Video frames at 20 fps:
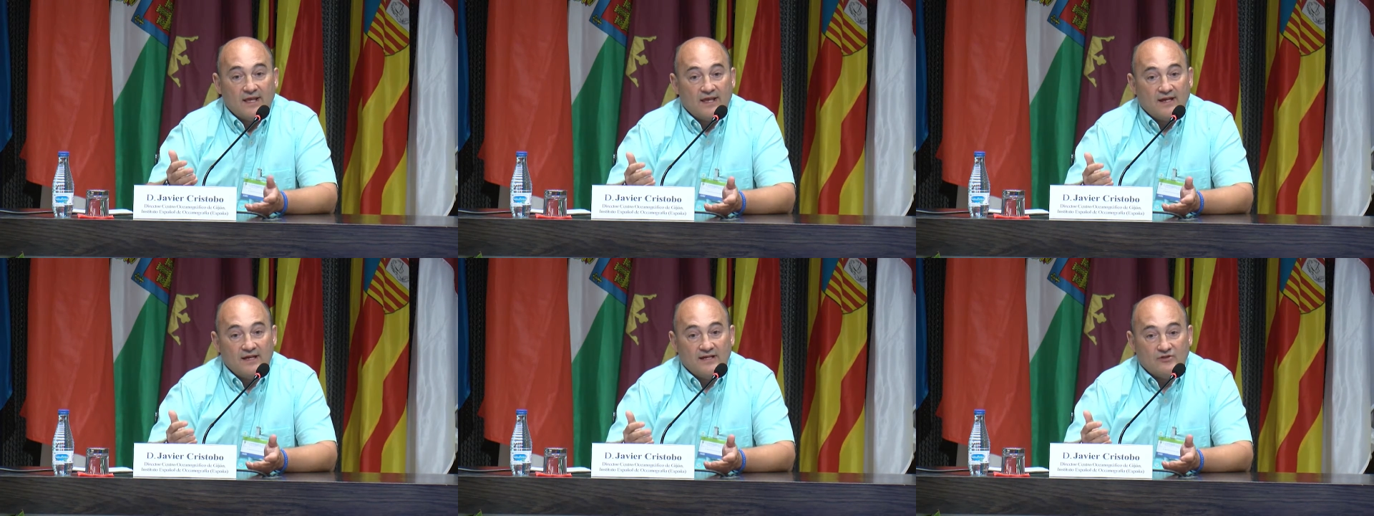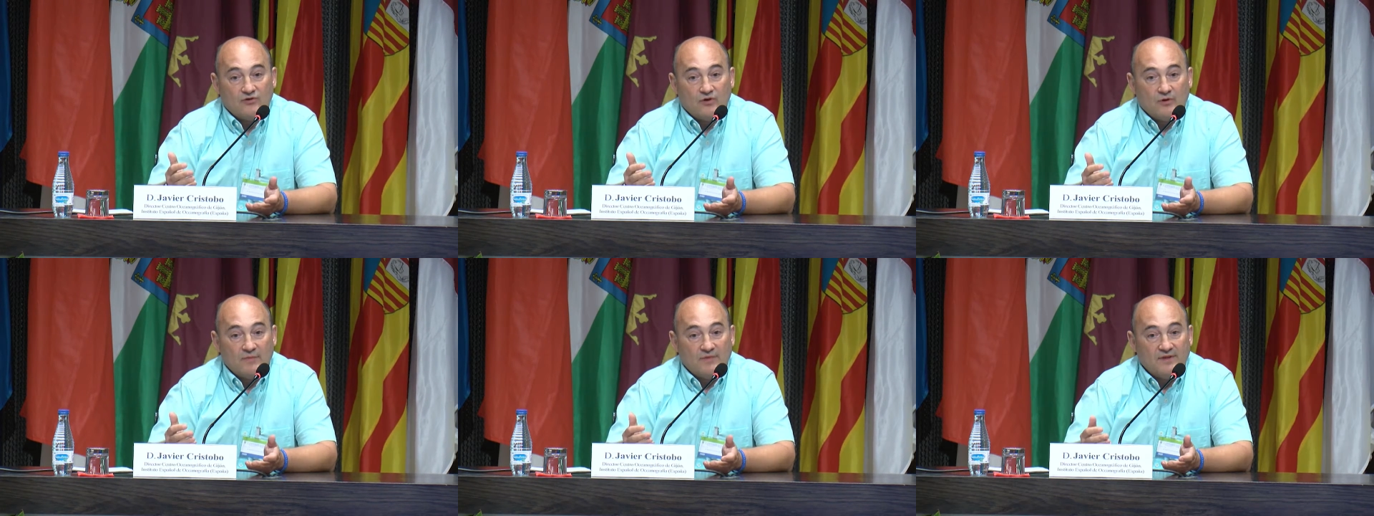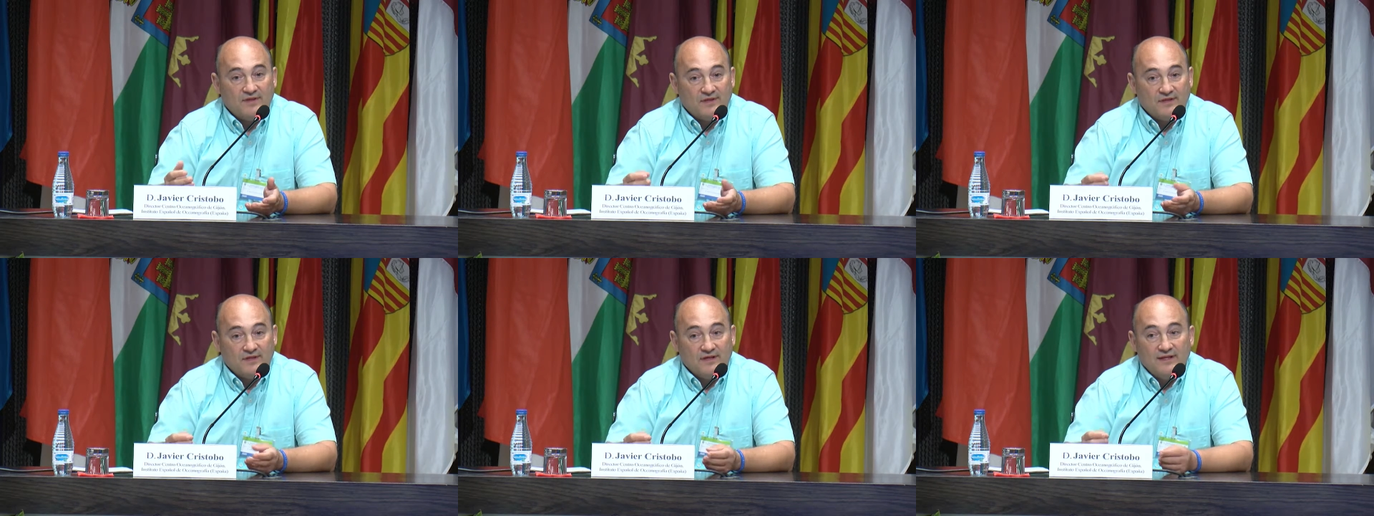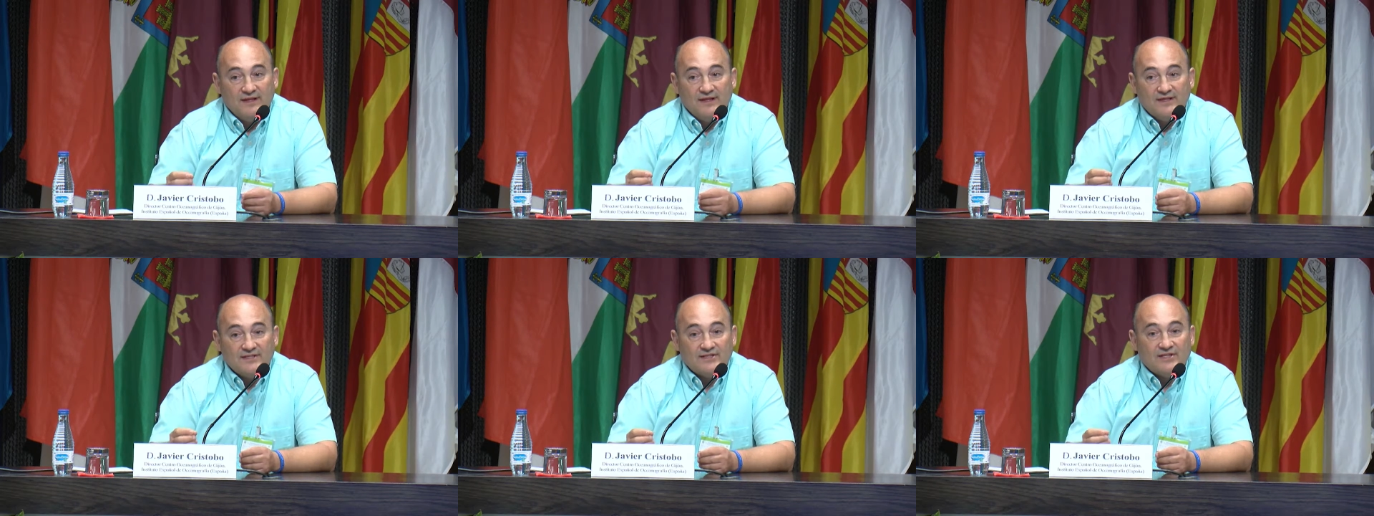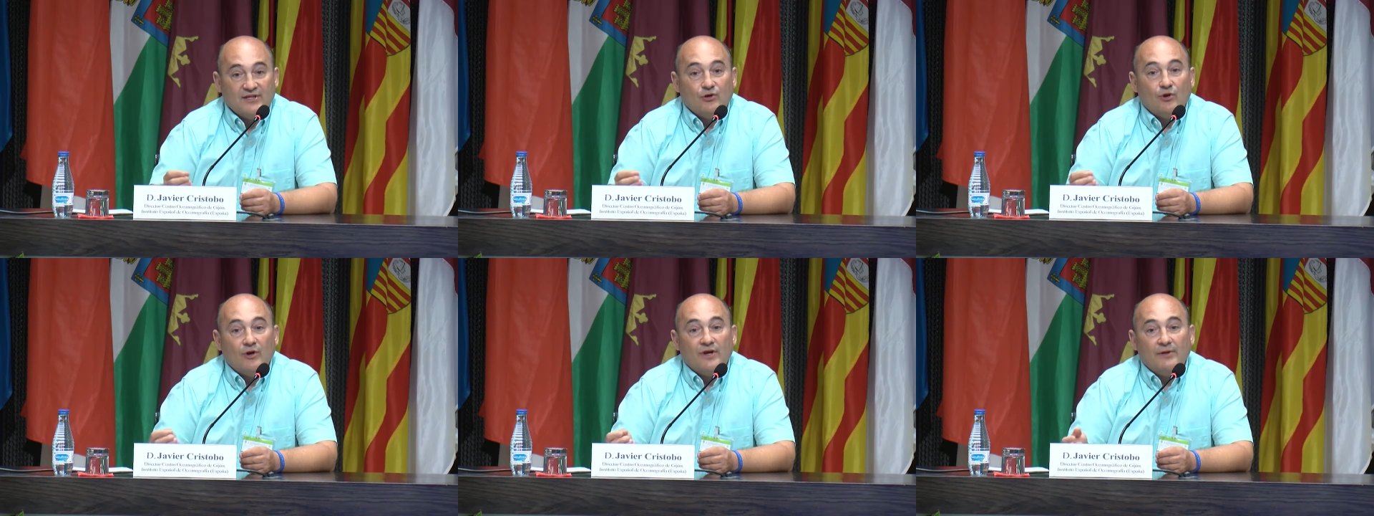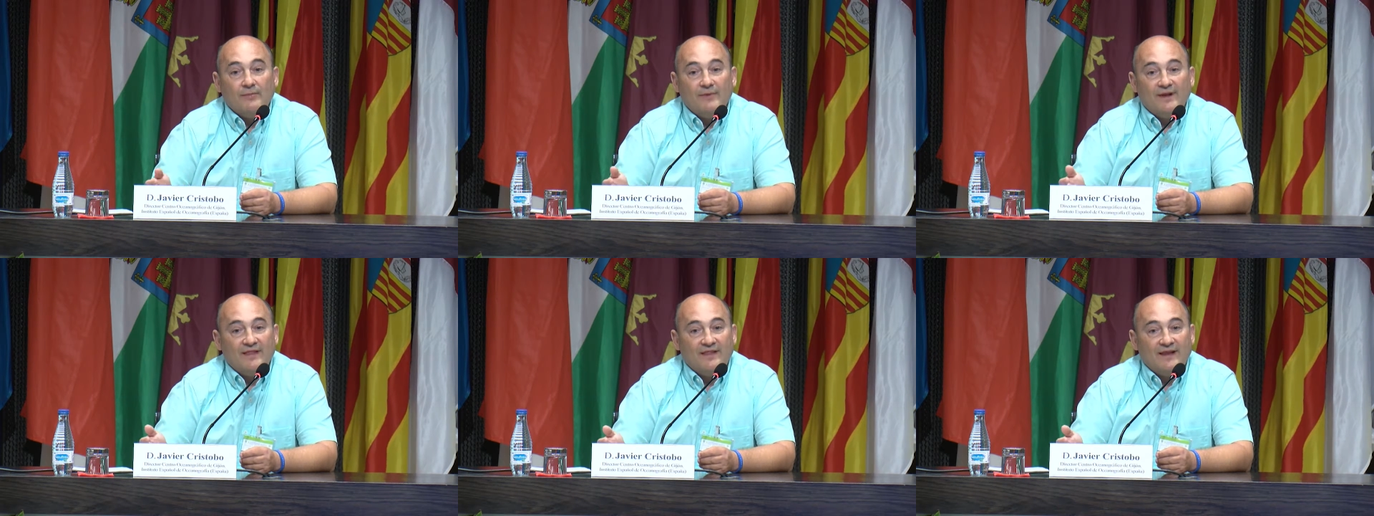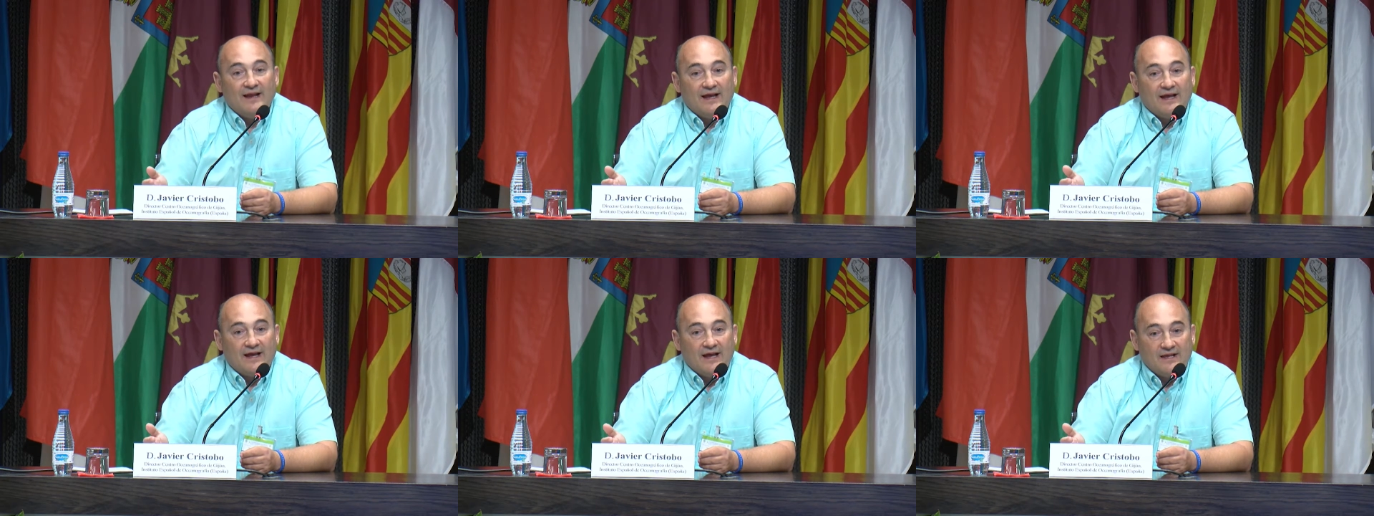kept in a drawer
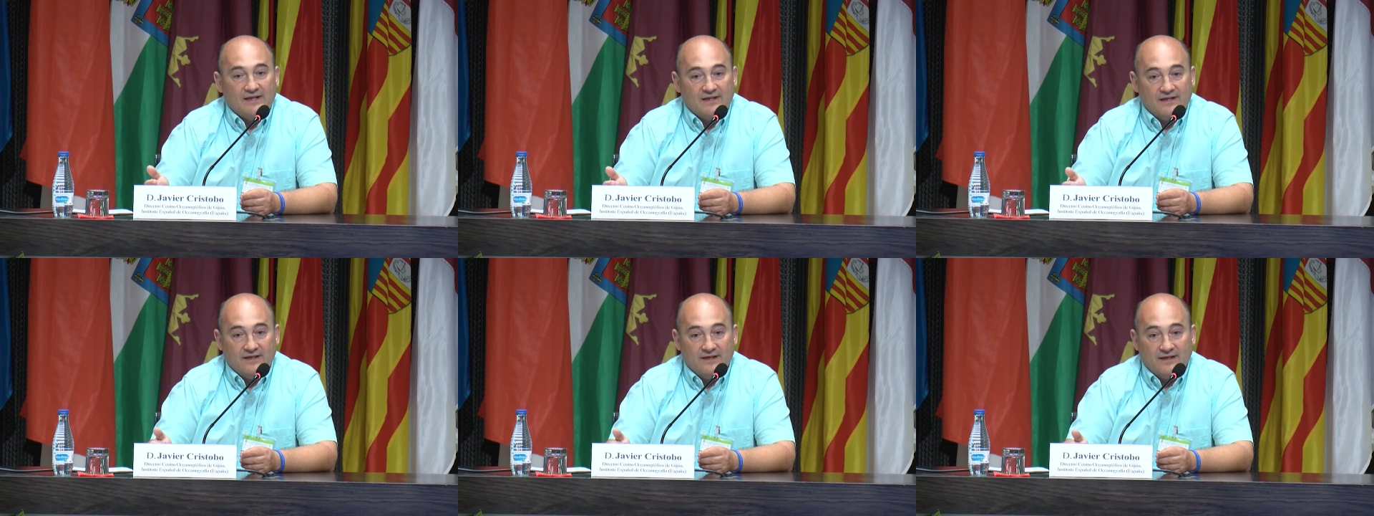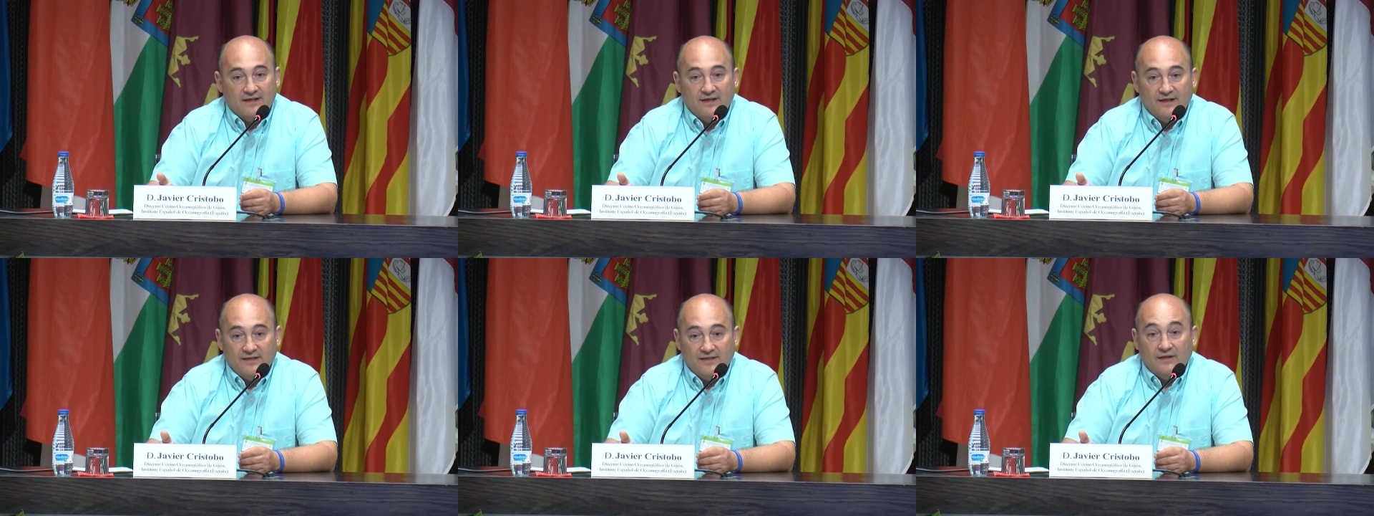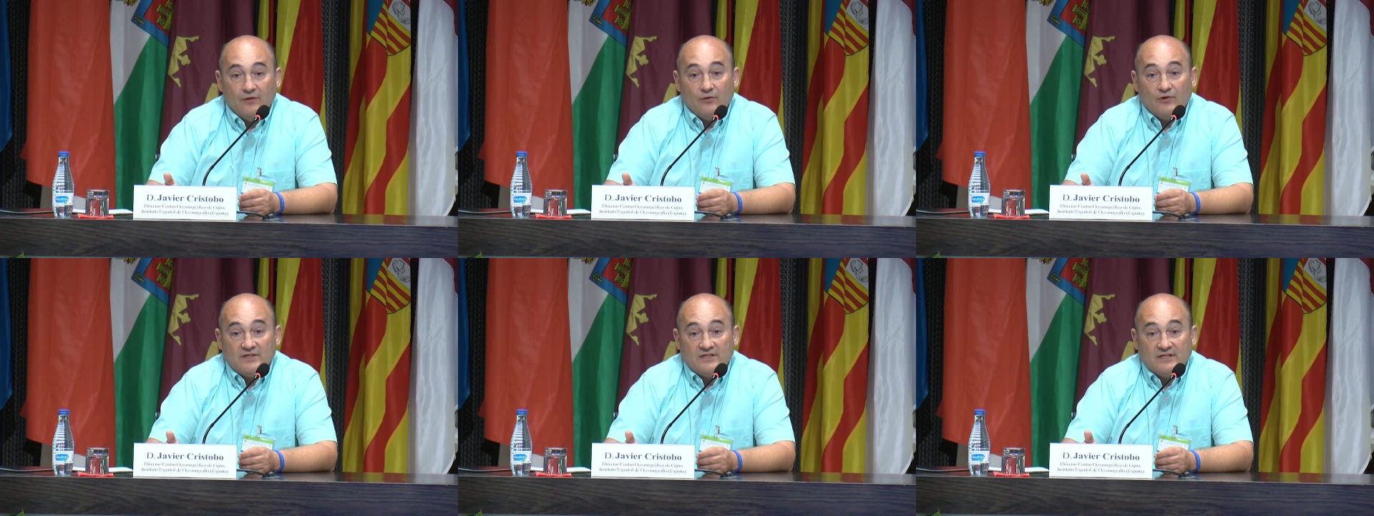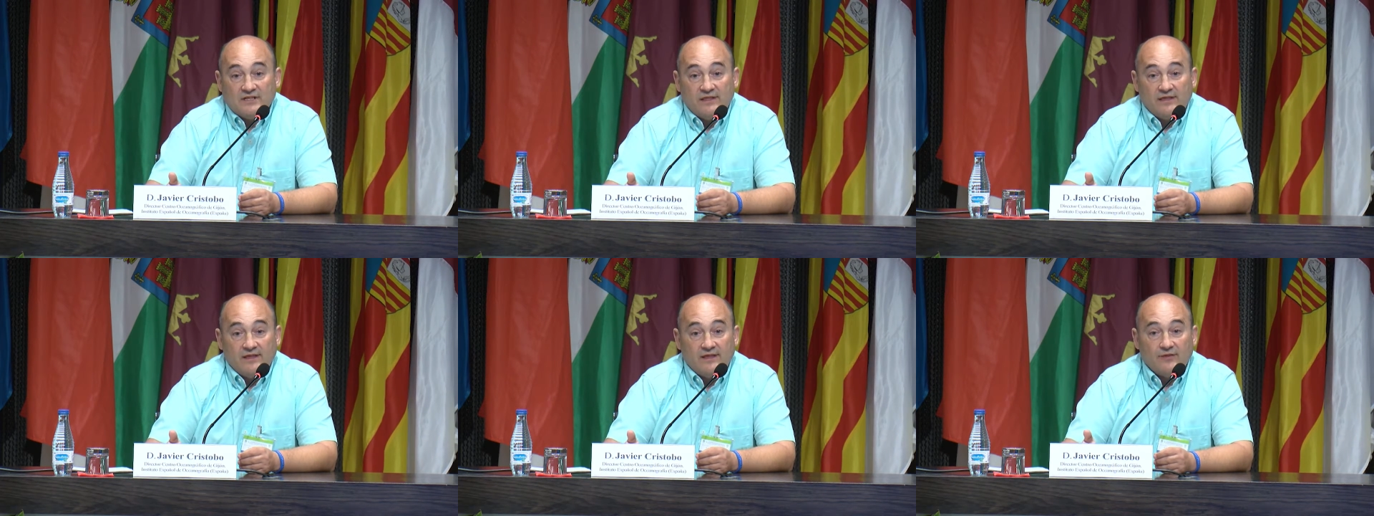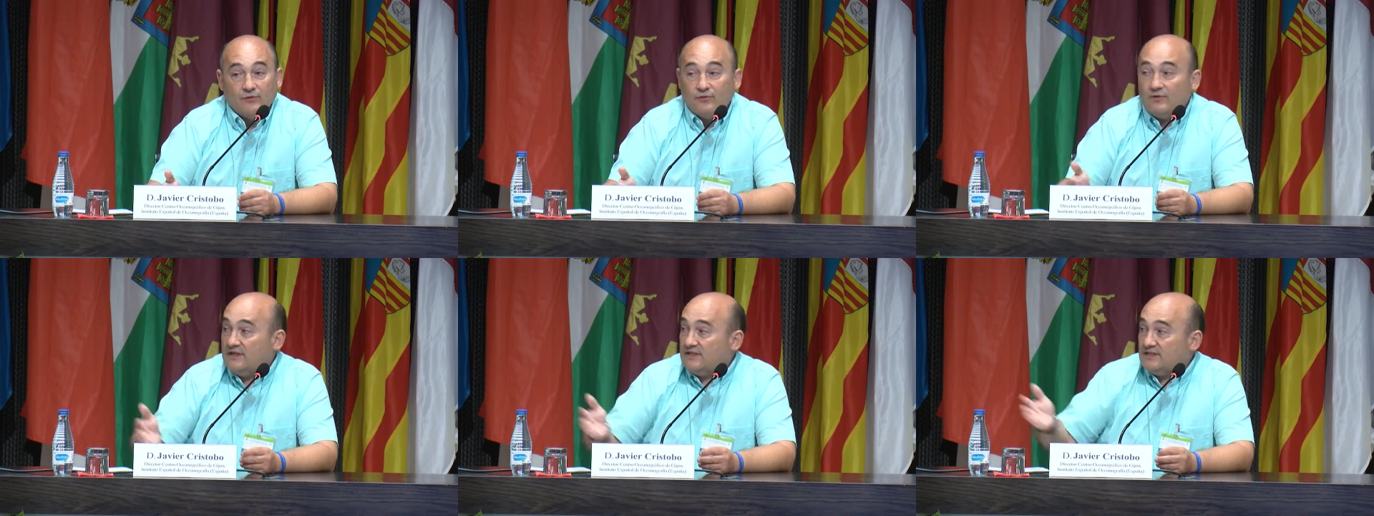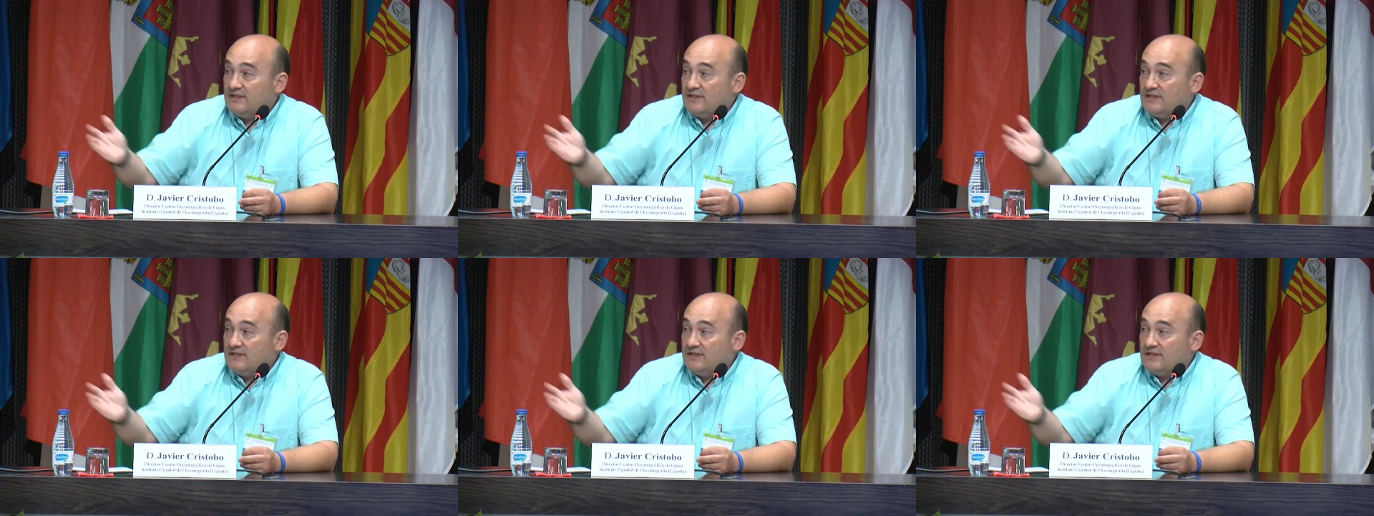that is not useful.